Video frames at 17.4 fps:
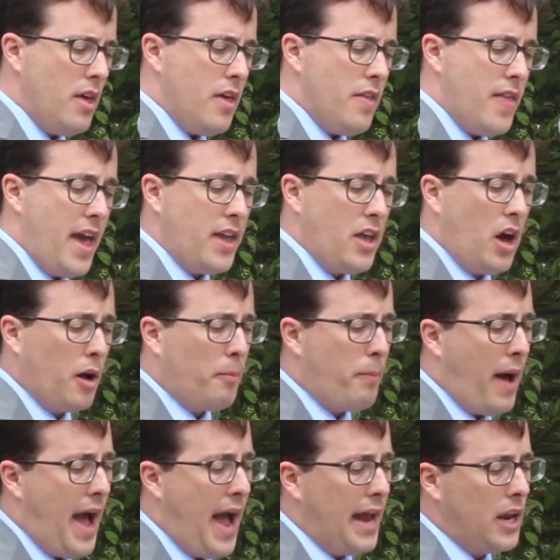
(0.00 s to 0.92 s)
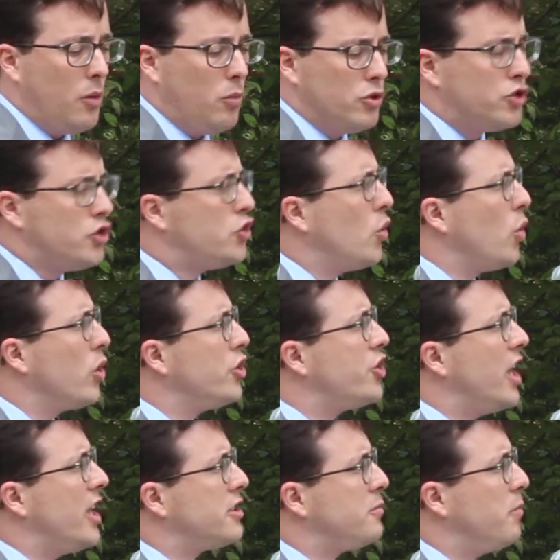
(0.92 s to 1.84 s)
That young pilot was
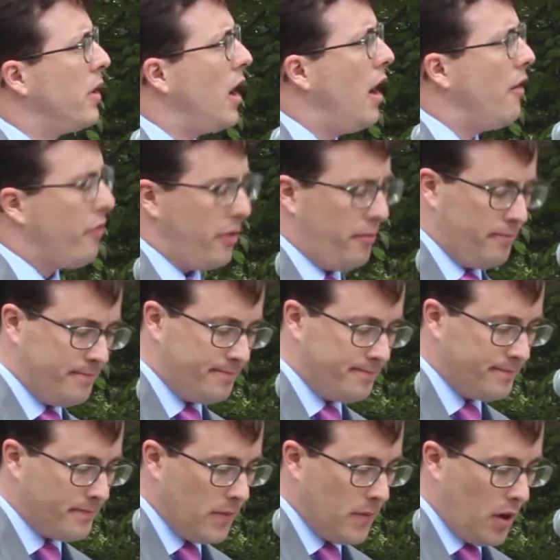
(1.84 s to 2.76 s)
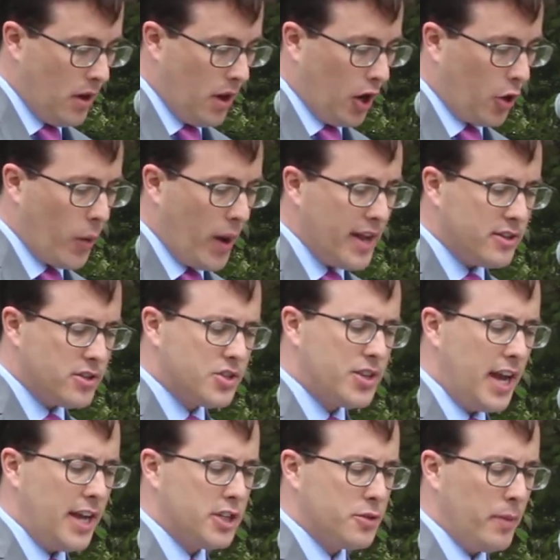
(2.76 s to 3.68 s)
George S. McGovern, a great
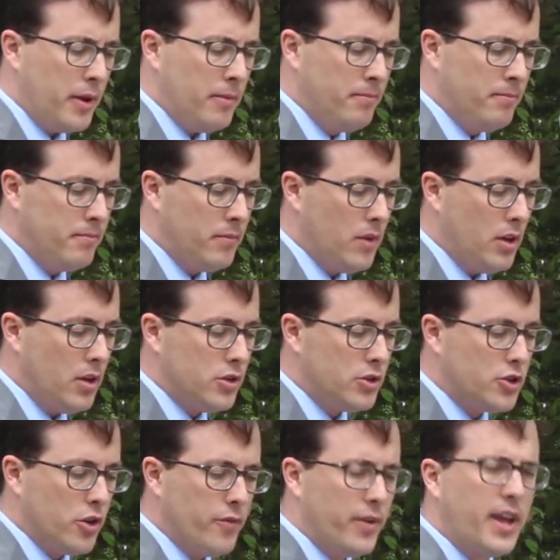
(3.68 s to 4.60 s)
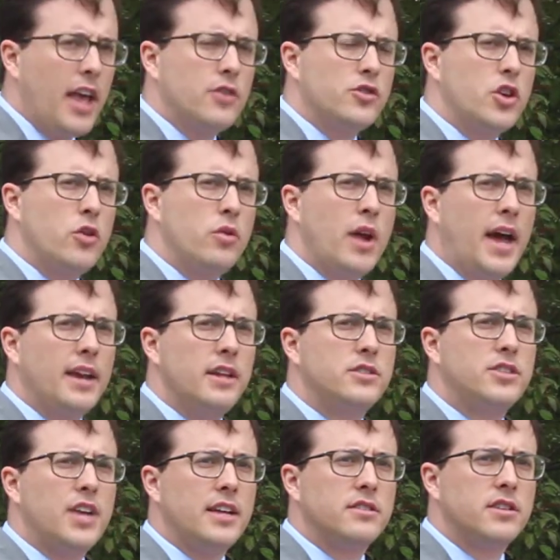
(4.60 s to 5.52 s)
statesman serving as a
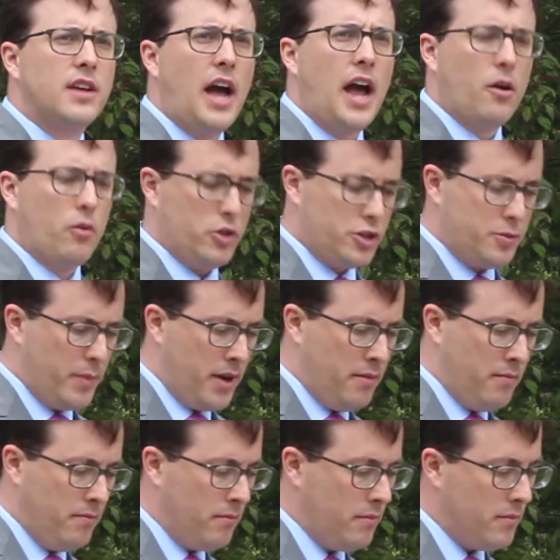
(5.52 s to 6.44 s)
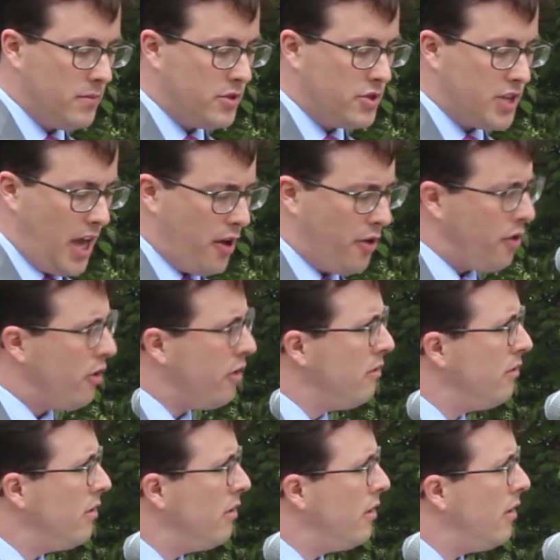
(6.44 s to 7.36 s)
United States congressman,
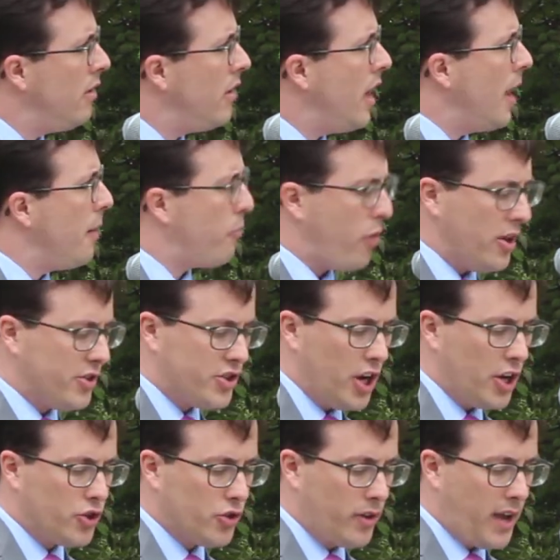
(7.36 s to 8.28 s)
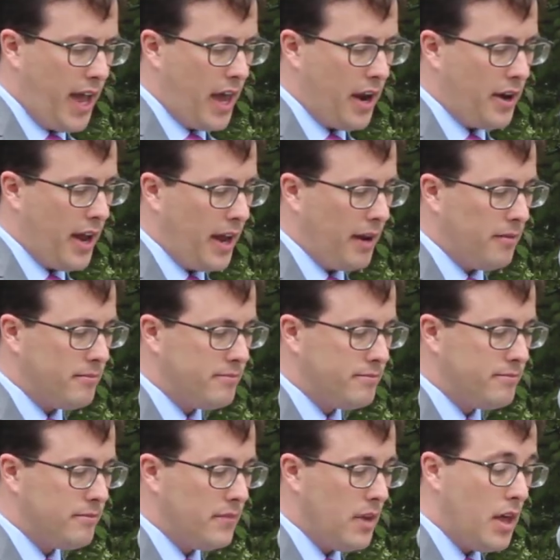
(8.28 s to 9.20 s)
senator, and presidential candidate.
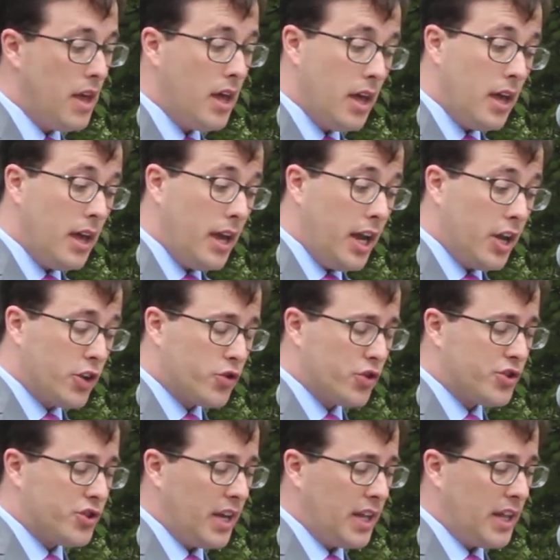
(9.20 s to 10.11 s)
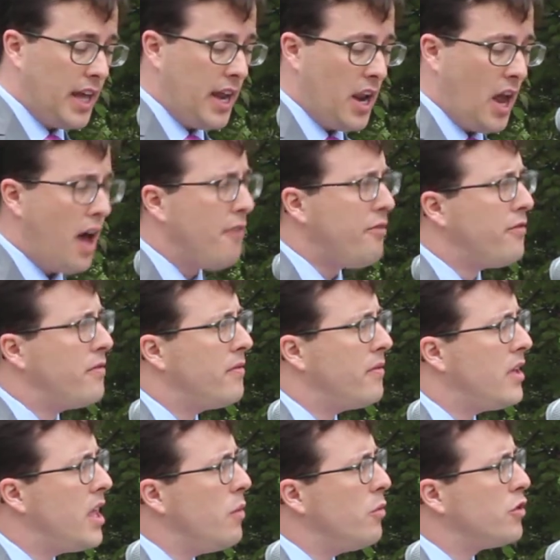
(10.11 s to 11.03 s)
Interestingly enough,
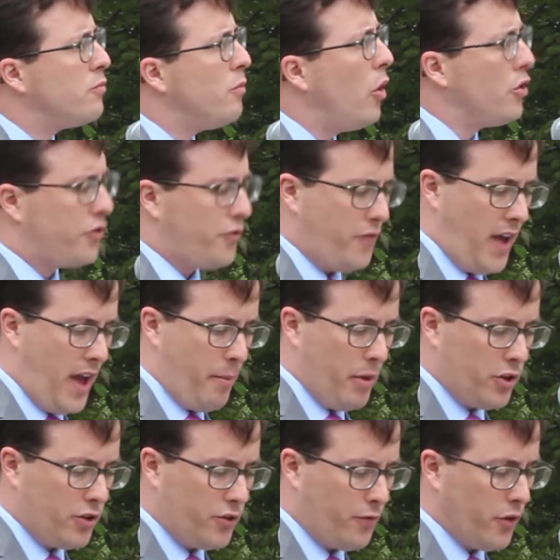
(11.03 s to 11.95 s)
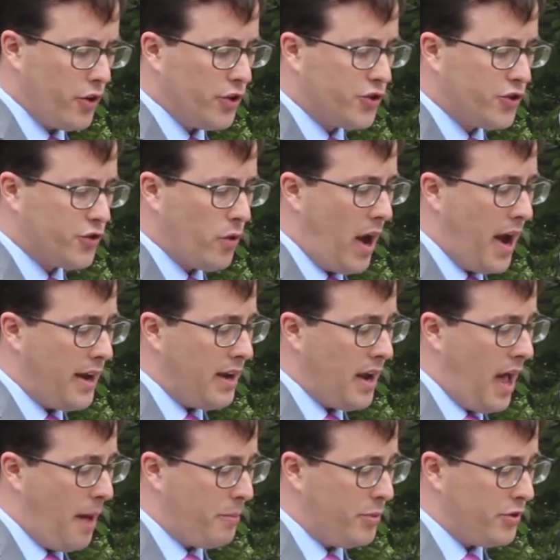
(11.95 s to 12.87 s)
he was most famous for his
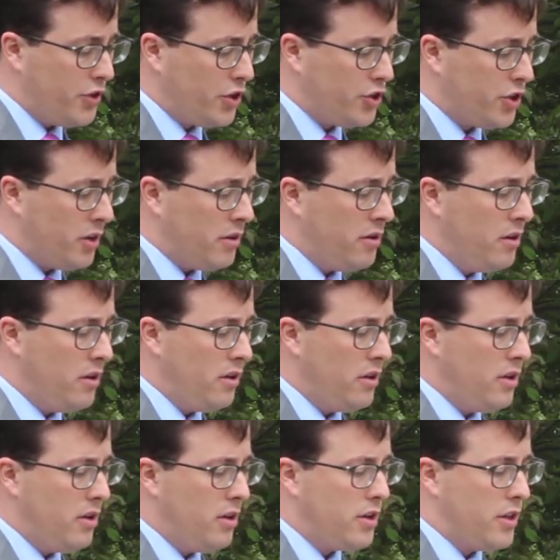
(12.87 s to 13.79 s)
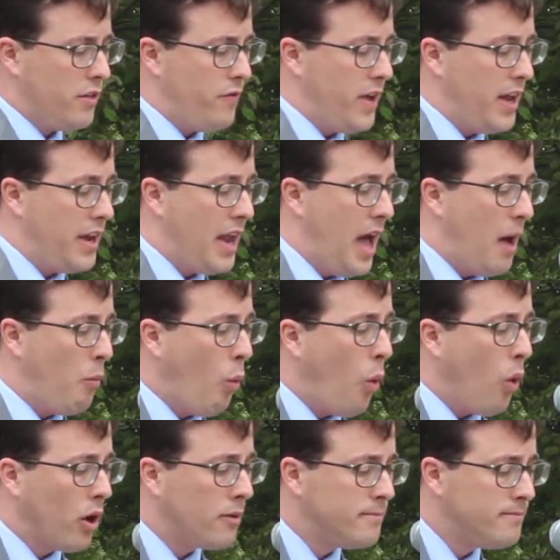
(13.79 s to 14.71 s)
strident opposition to the Vietnam
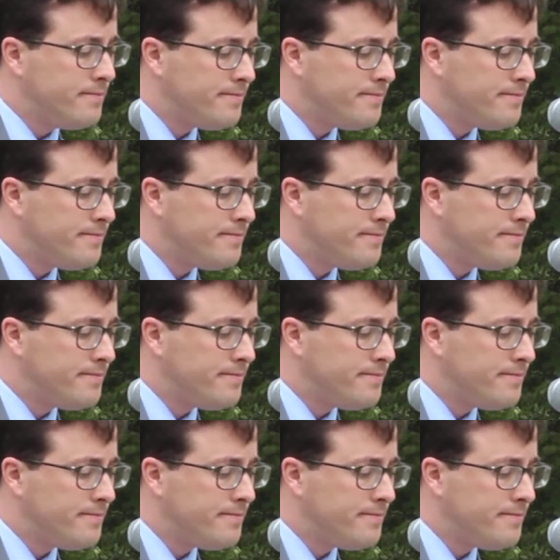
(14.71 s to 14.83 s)
War.